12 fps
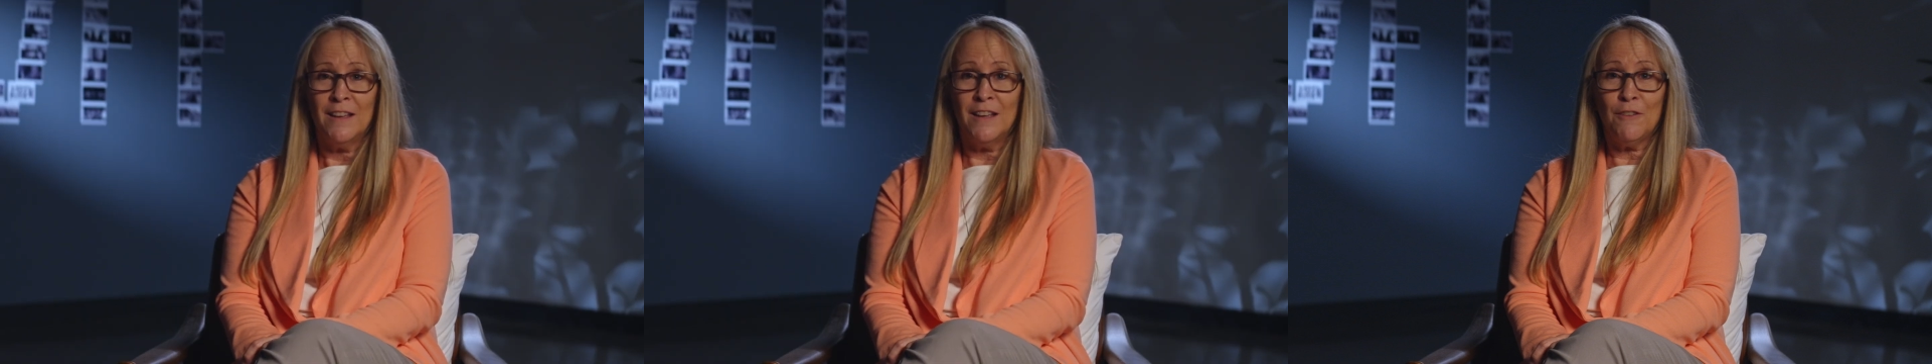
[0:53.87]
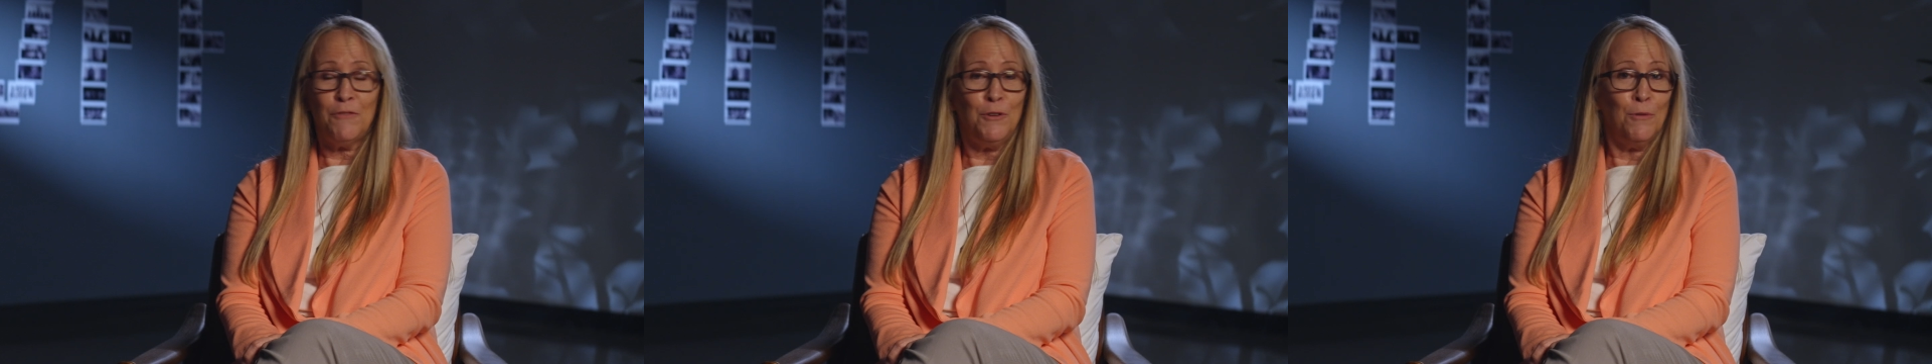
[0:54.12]

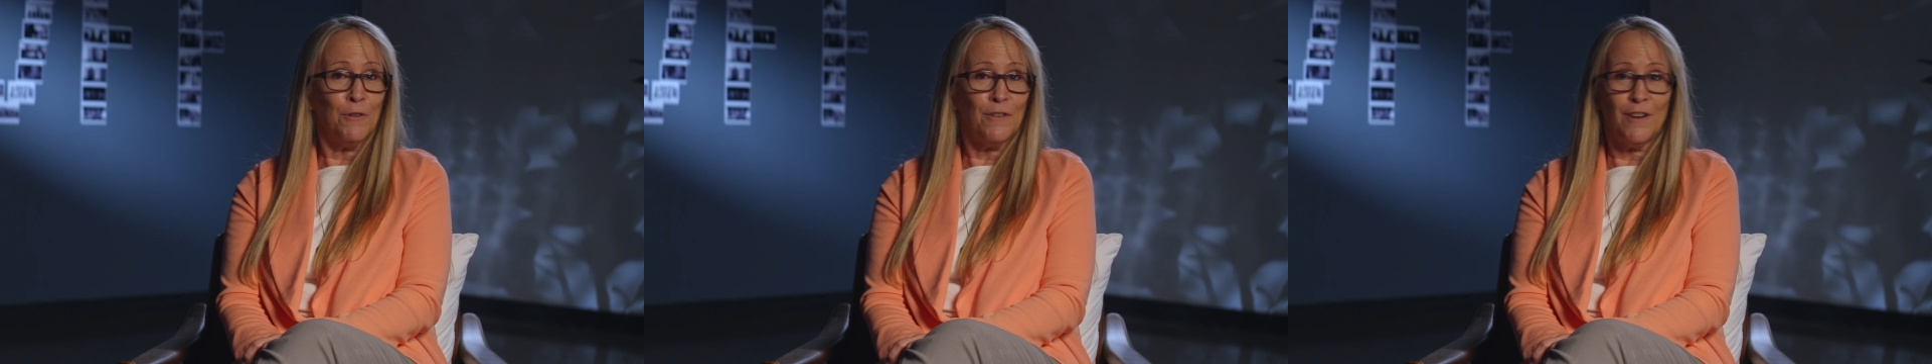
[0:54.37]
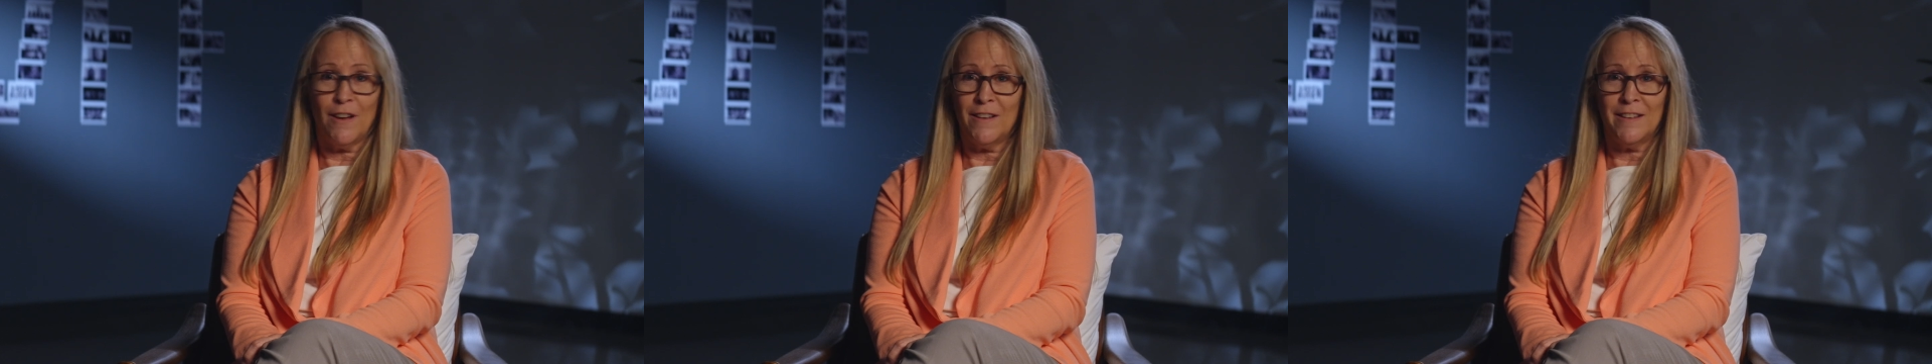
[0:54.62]
if you are
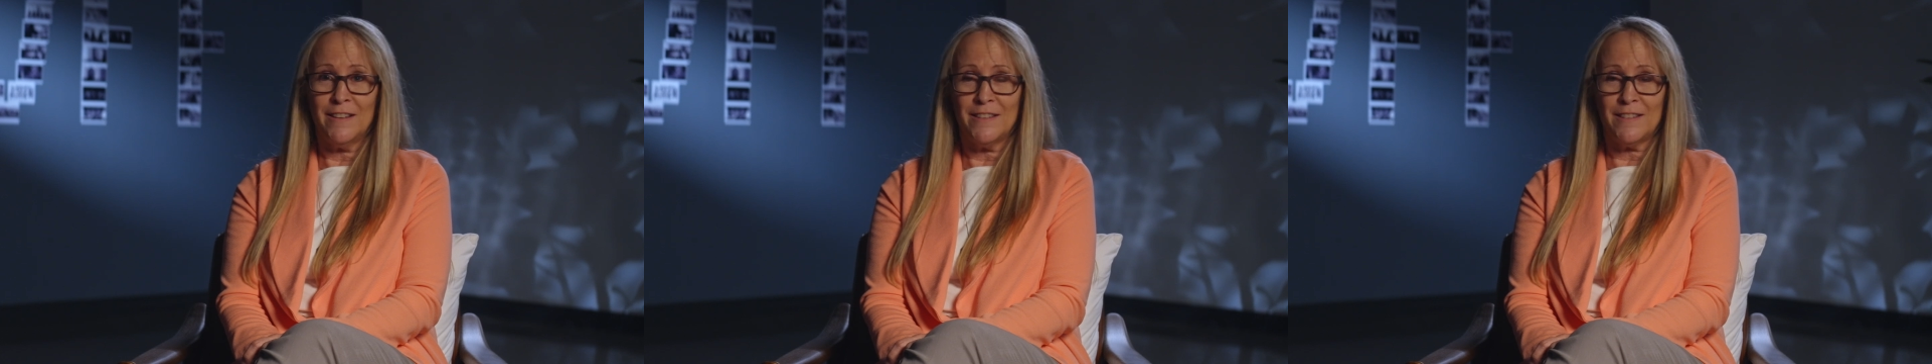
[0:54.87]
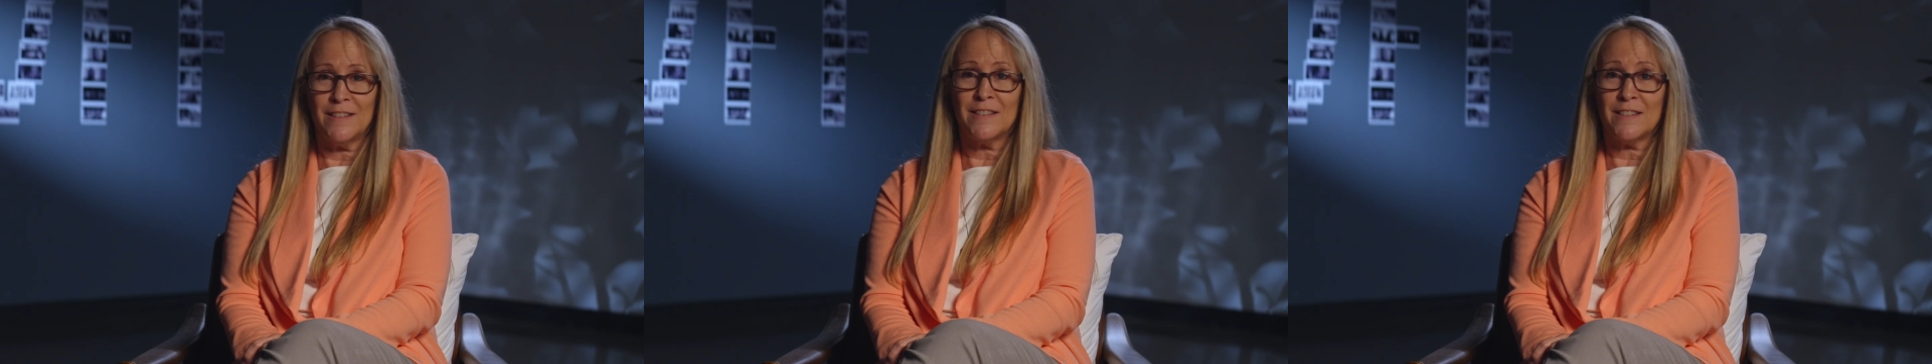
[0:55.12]
not
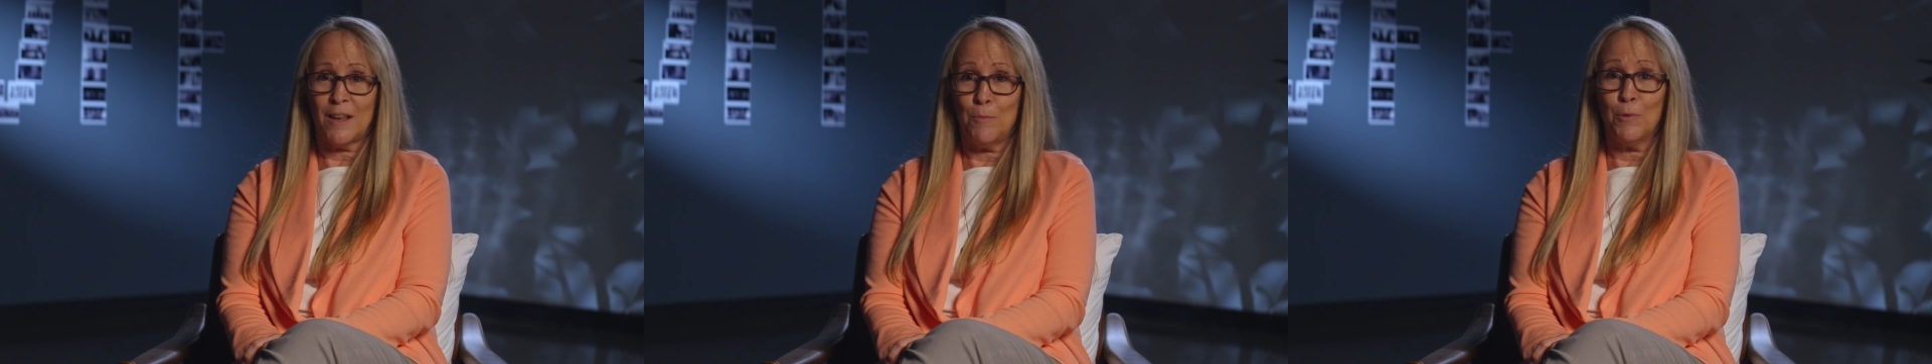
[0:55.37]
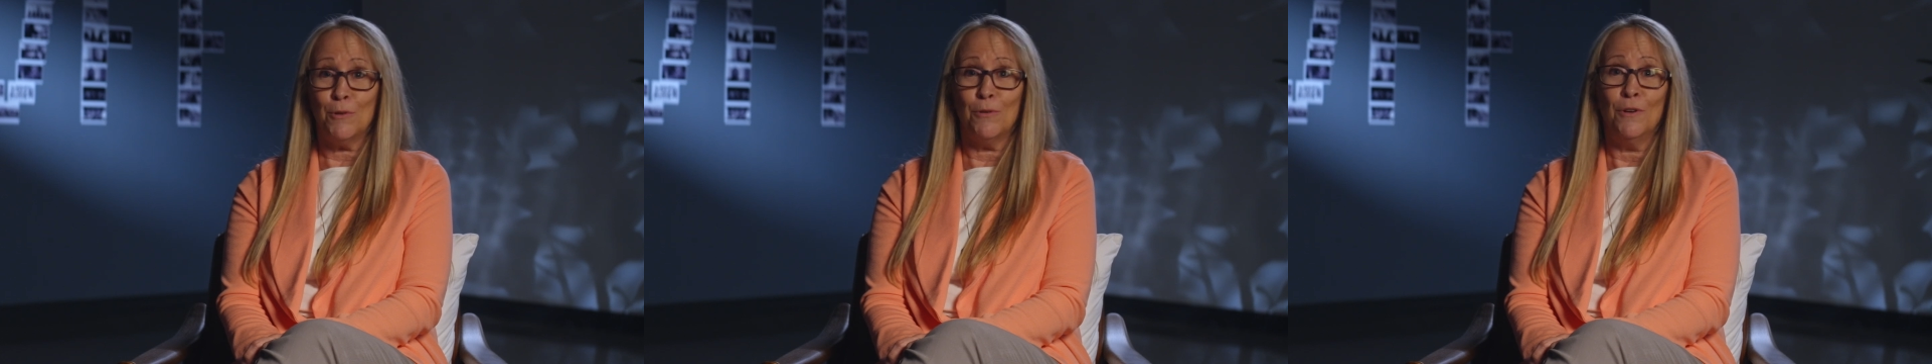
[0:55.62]
His
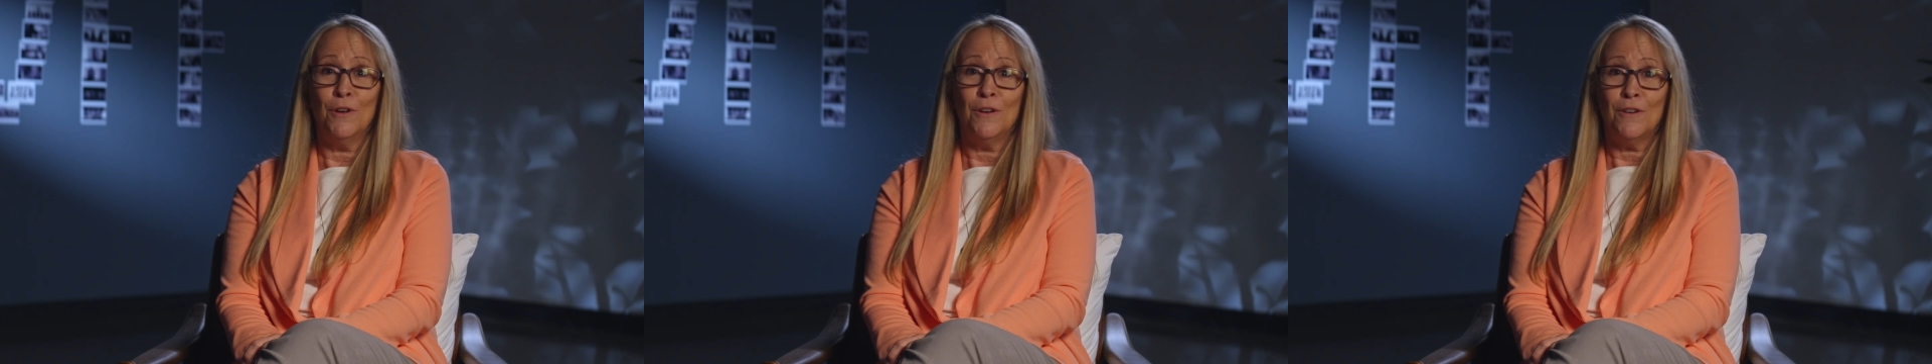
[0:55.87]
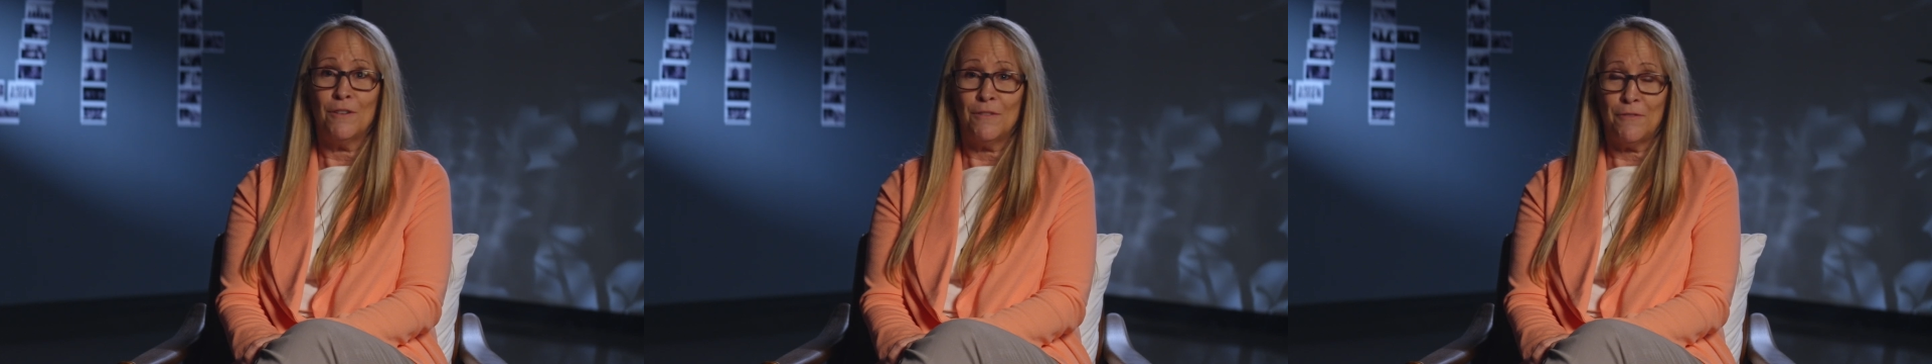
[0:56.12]
disciple
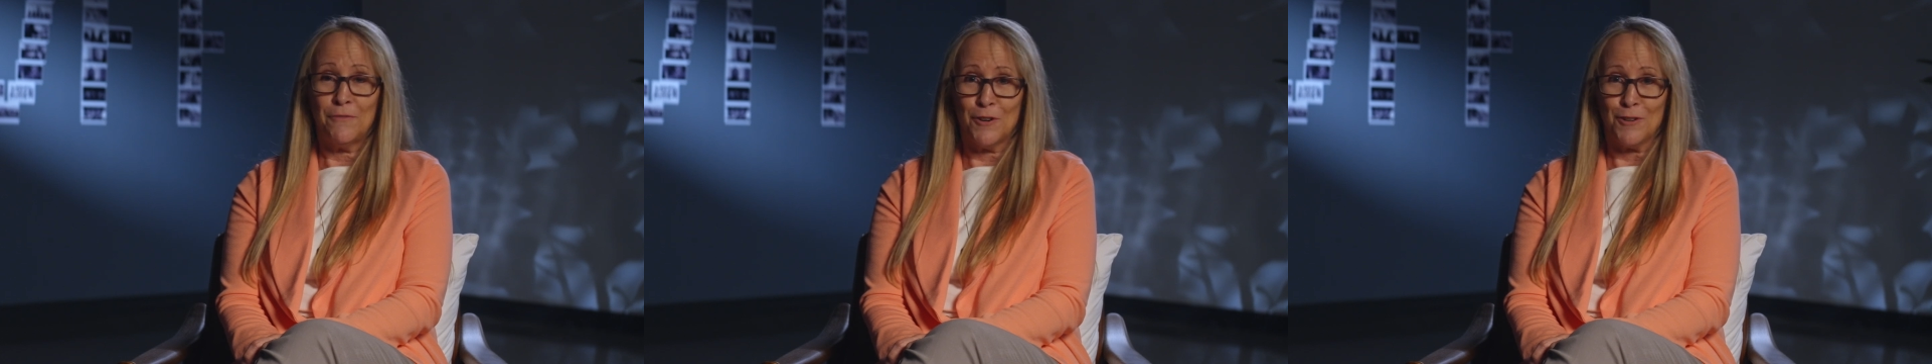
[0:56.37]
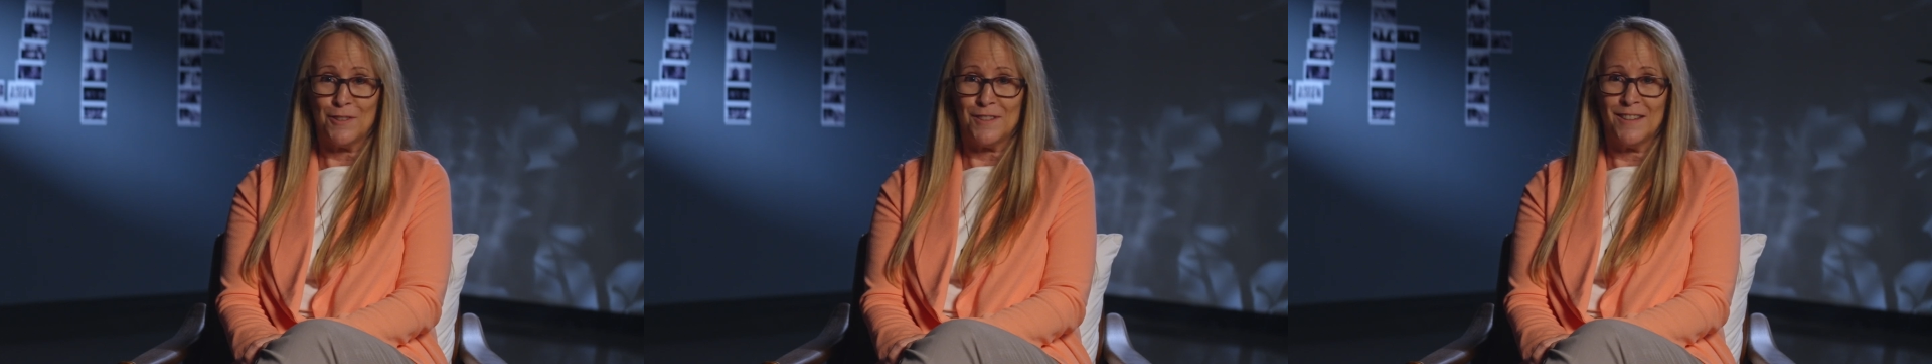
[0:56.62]

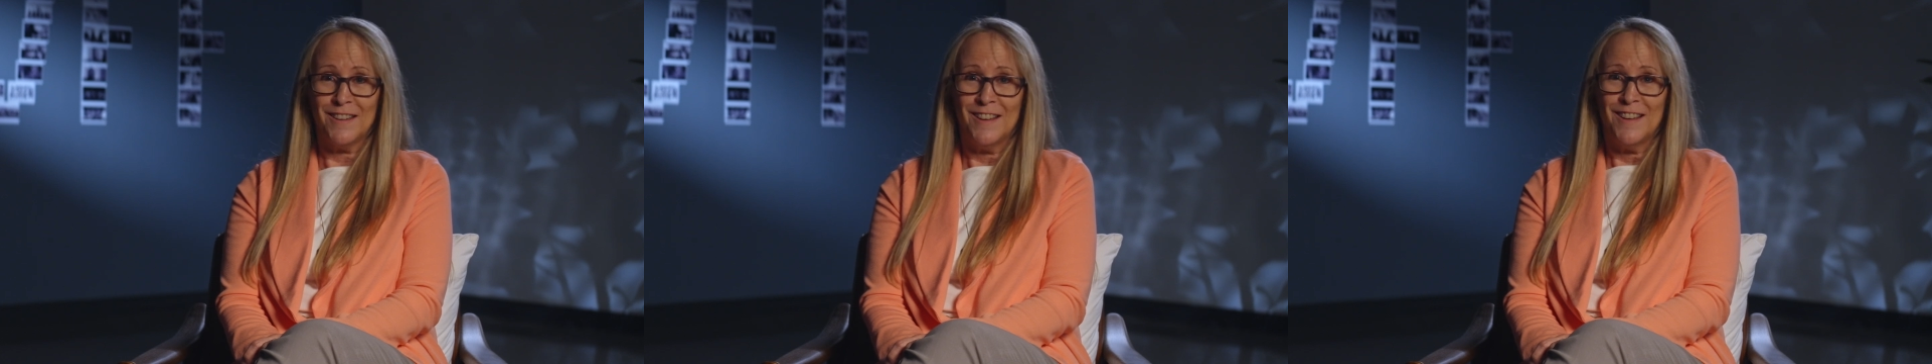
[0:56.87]
first?